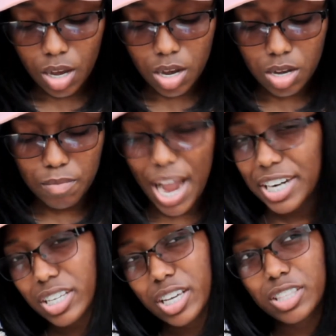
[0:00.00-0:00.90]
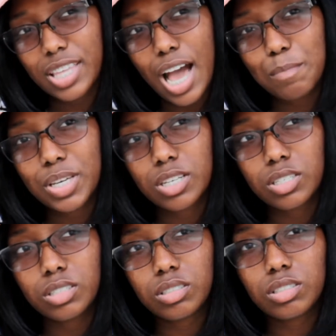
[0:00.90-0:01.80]
I didn't get that
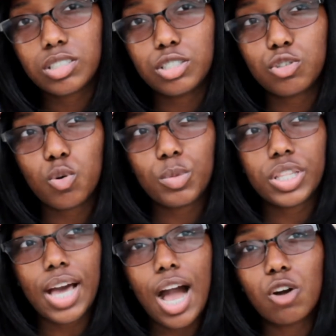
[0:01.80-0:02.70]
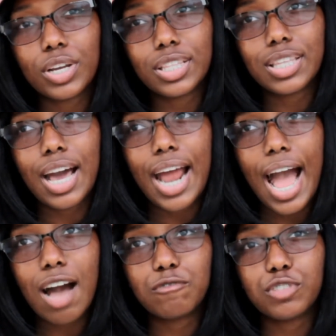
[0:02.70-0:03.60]
because she told me that I'll get that
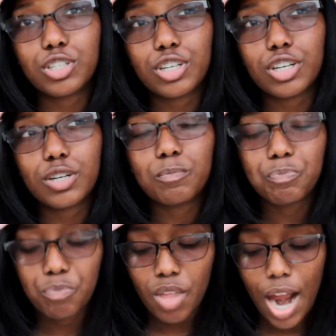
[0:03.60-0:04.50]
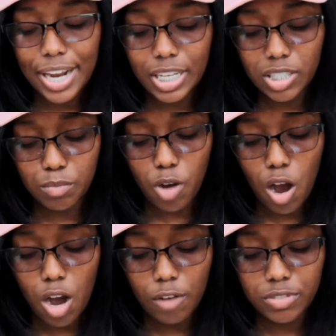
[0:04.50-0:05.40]
after I get them
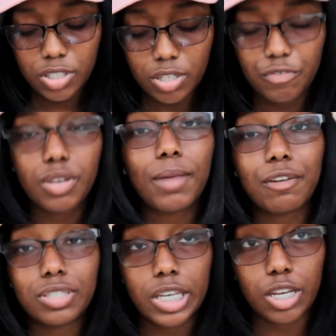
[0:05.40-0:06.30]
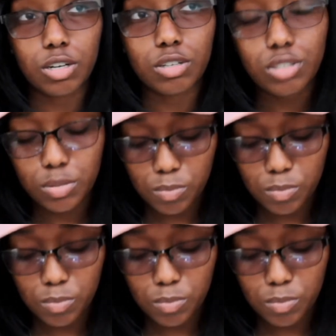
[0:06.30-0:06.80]
off to fit my retainers.